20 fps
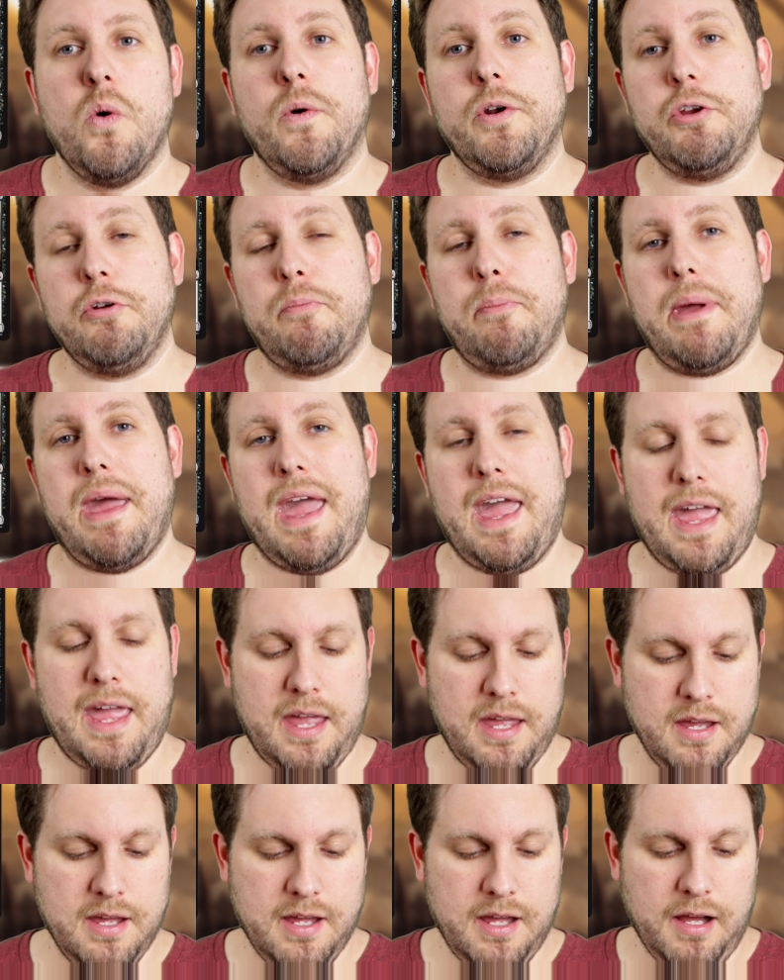when you
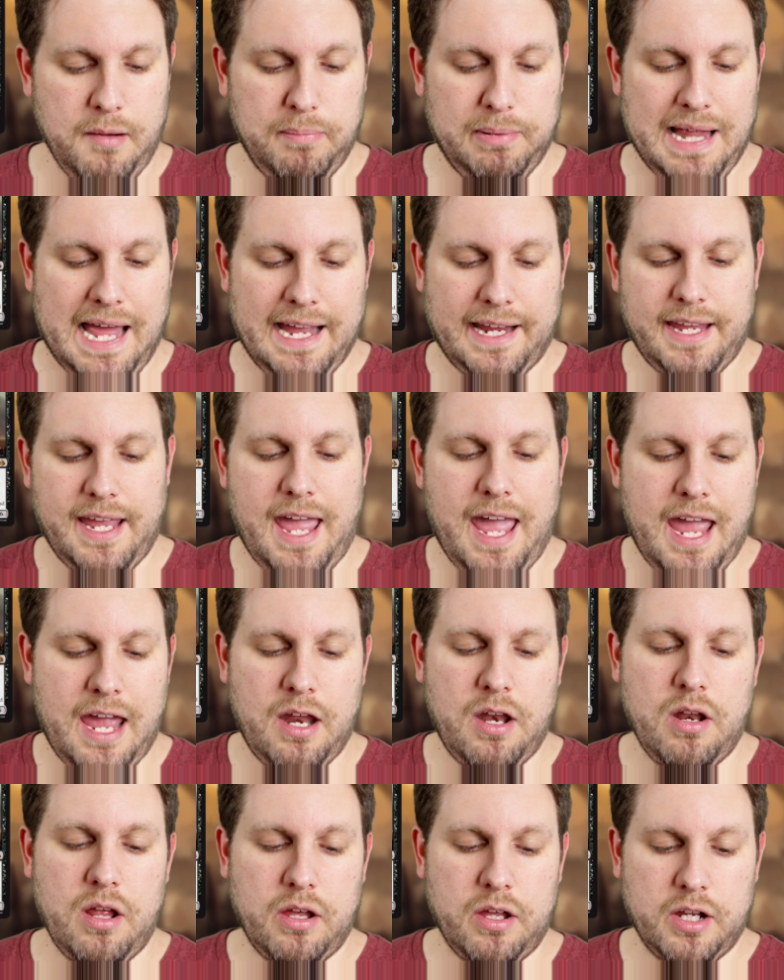pay a black
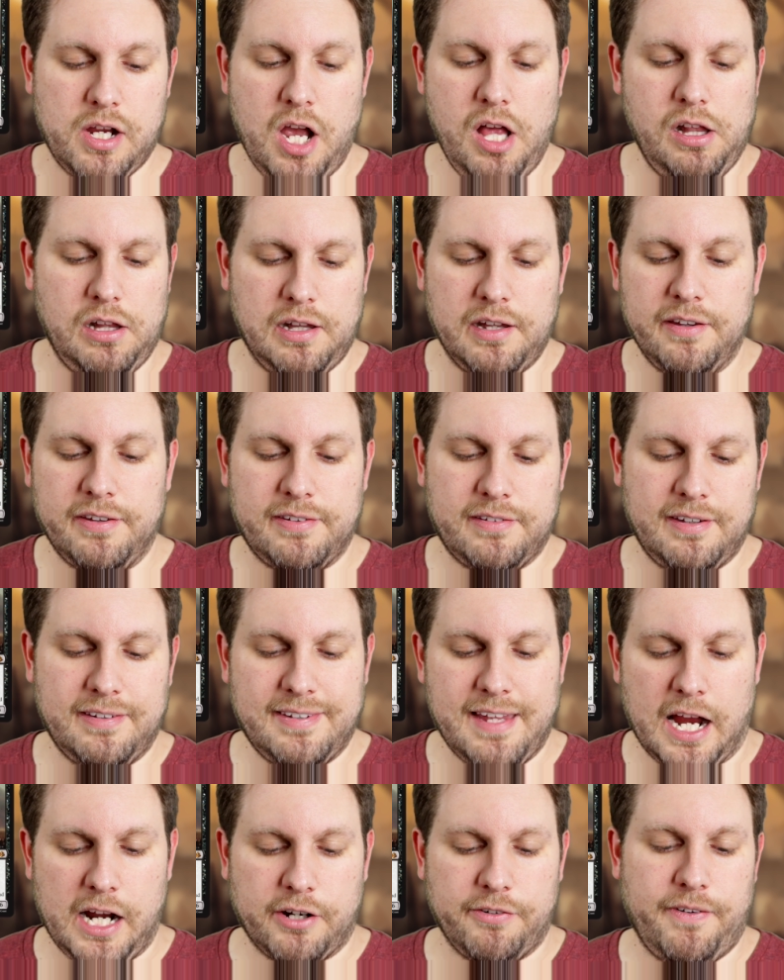and a colorless to
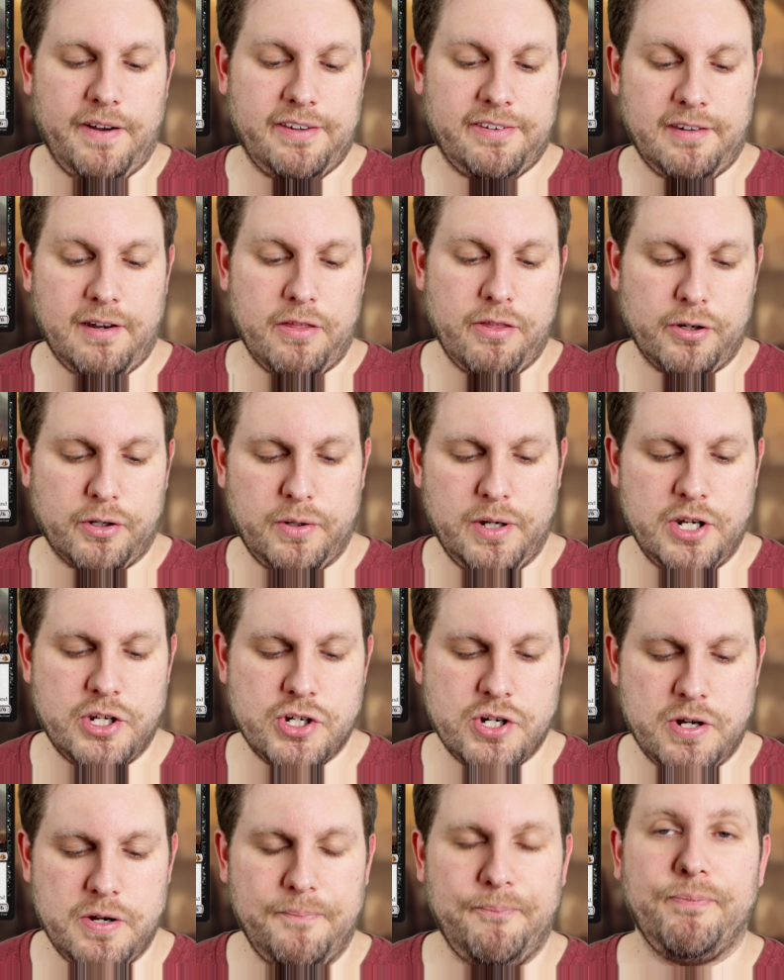sacrifice another
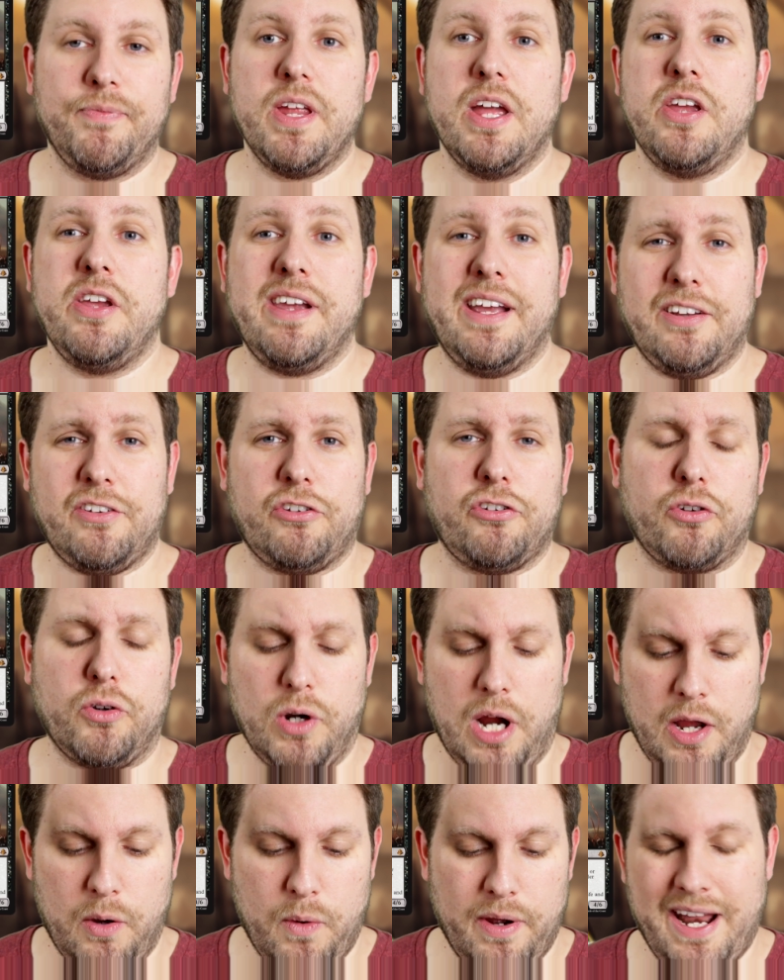creature. You get to
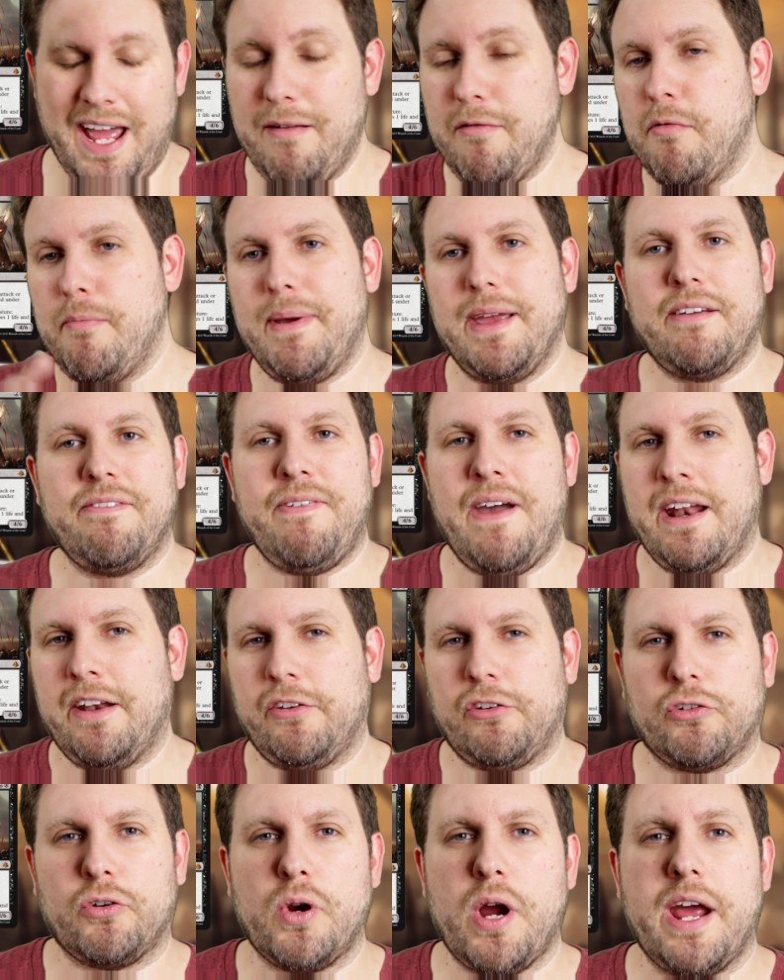scry one. I'm a big fan
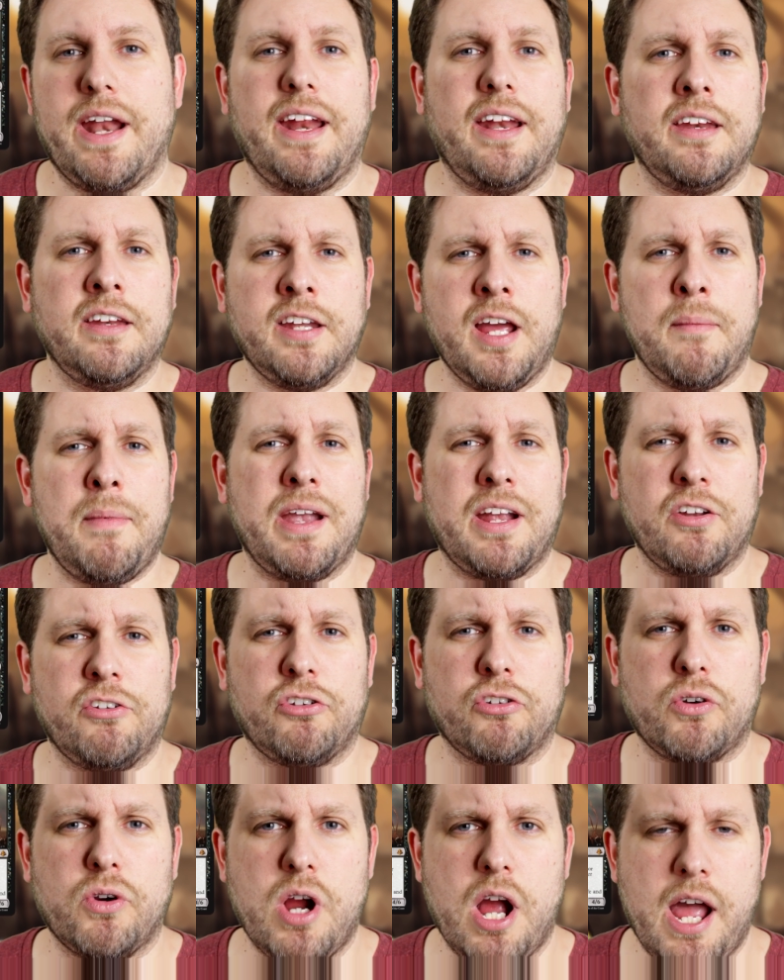of scrying. Anytime I can
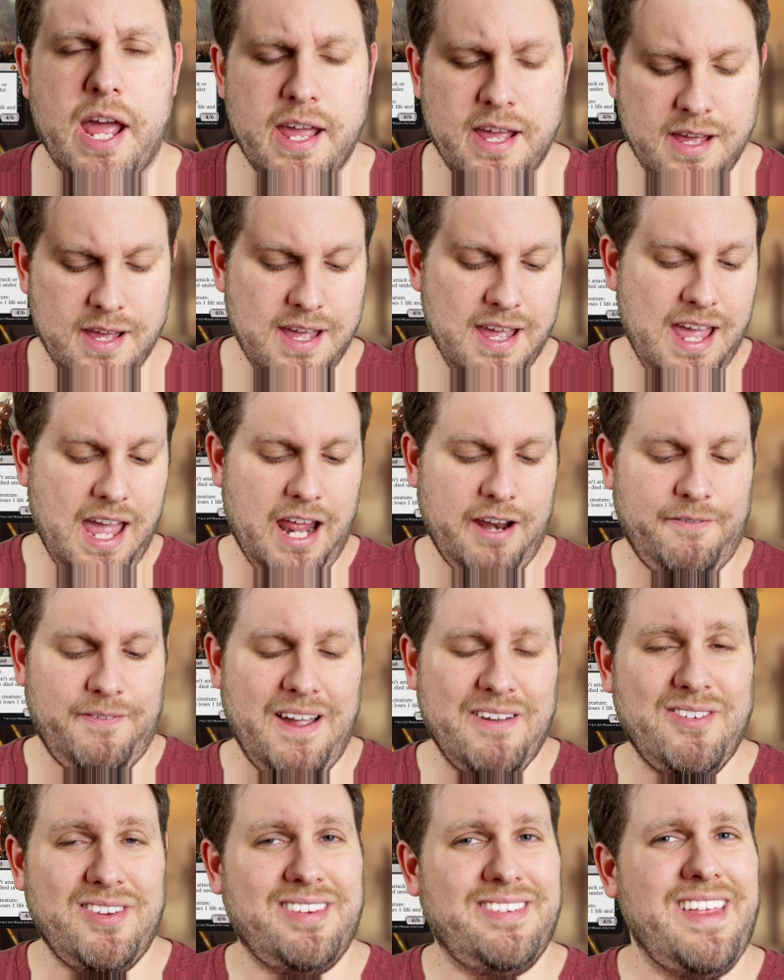scry, and if
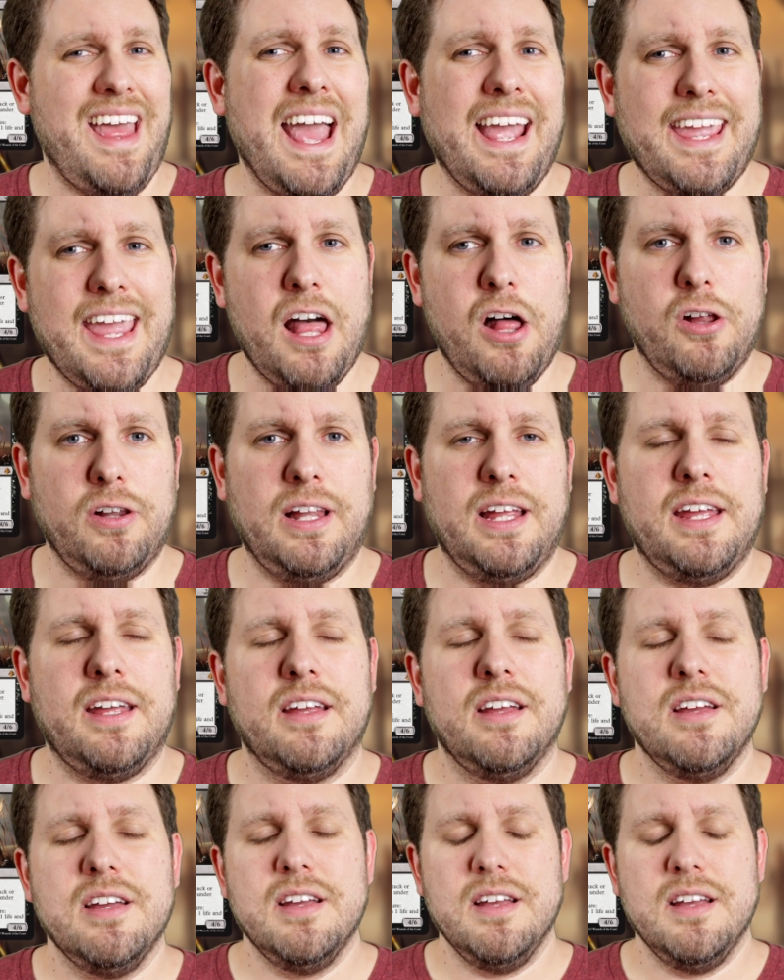I have a sac outlet,